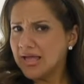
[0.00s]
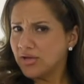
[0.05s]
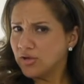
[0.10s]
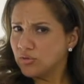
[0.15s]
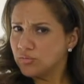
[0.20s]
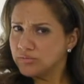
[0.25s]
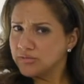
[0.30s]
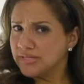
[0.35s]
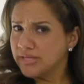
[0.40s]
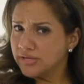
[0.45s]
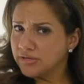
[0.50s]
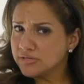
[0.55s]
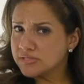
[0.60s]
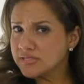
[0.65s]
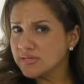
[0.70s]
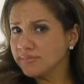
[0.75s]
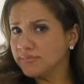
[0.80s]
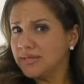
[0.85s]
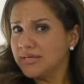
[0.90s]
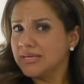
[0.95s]
only hear
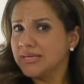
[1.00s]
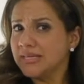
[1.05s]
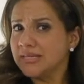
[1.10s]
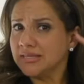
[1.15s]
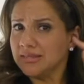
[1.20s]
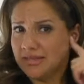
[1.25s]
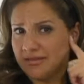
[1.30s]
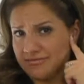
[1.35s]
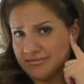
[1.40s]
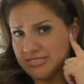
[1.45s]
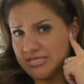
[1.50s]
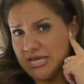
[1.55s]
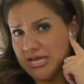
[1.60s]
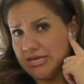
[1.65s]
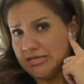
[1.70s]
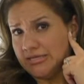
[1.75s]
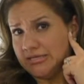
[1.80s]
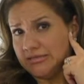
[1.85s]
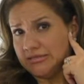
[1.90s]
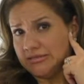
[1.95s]
something in the left
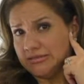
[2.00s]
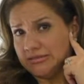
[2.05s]
side.